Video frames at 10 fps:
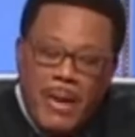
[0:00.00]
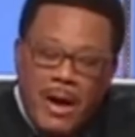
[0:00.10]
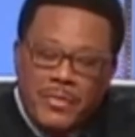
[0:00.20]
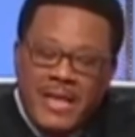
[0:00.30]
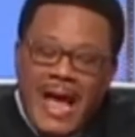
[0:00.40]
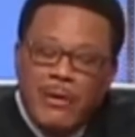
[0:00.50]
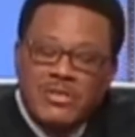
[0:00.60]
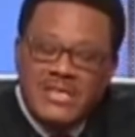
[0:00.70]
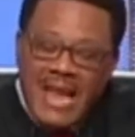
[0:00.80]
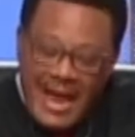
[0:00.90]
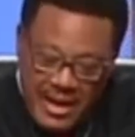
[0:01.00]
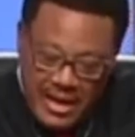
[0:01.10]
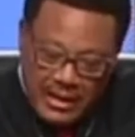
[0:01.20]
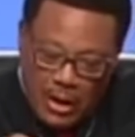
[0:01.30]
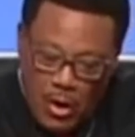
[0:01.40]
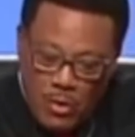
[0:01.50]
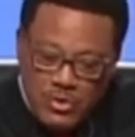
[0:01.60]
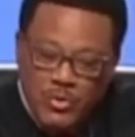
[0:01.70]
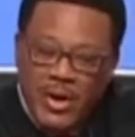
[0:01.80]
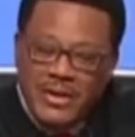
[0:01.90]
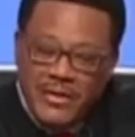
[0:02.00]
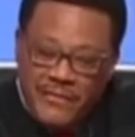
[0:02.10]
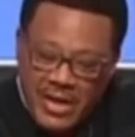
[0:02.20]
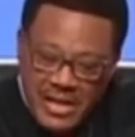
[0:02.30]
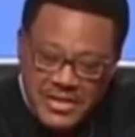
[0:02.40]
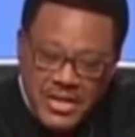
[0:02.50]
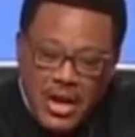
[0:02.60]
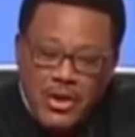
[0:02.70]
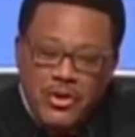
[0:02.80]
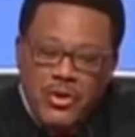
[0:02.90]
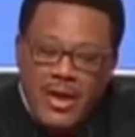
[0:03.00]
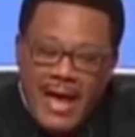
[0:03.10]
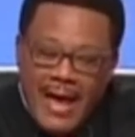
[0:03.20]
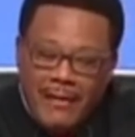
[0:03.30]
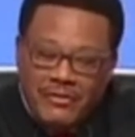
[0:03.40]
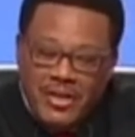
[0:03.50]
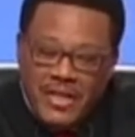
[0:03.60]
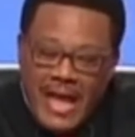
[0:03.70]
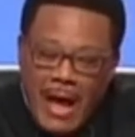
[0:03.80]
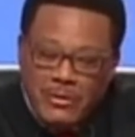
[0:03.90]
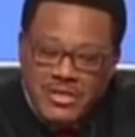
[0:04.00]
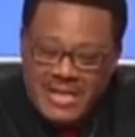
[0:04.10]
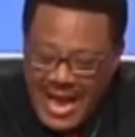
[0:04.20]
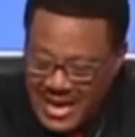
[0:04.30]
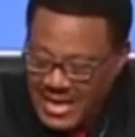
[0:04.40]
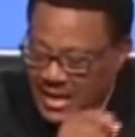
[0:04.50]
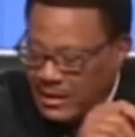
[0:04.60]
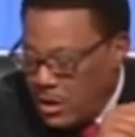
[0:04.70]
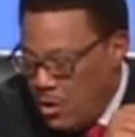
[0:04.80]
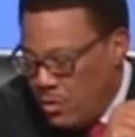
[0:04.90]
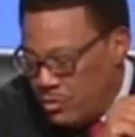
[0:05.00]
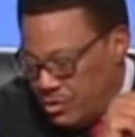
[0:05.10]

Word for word: about the outstanding loans. What defense do you have to the outstanding loans?